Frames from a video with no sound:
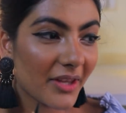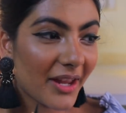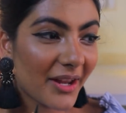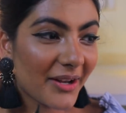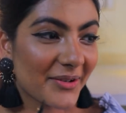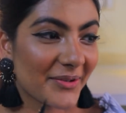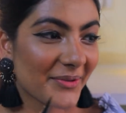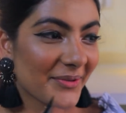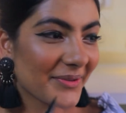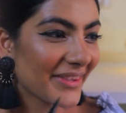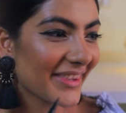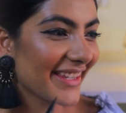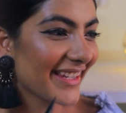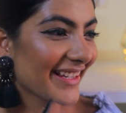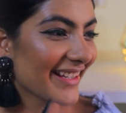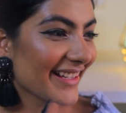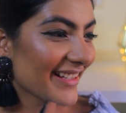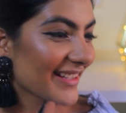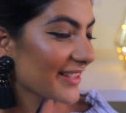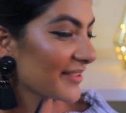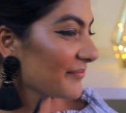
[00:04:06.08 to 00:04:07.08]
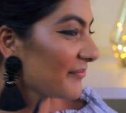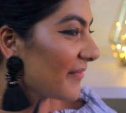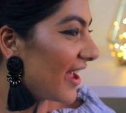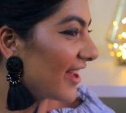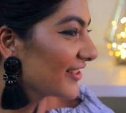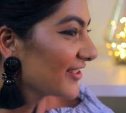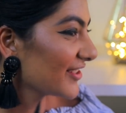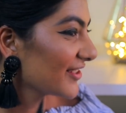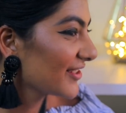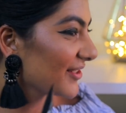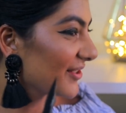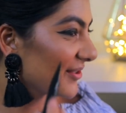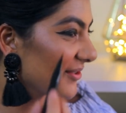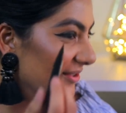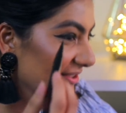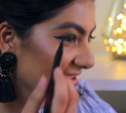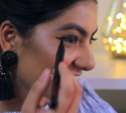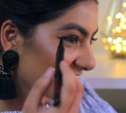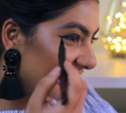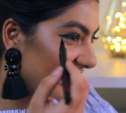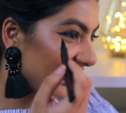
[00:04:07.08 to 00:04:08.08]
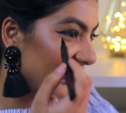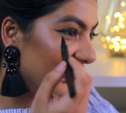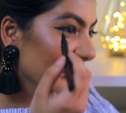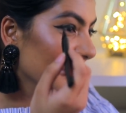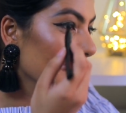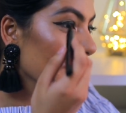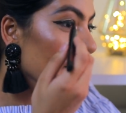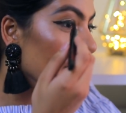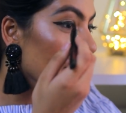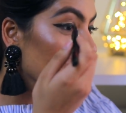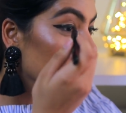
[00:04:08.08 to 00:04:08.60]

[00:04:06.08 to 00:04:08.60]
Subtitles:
I don't think it's matching your side.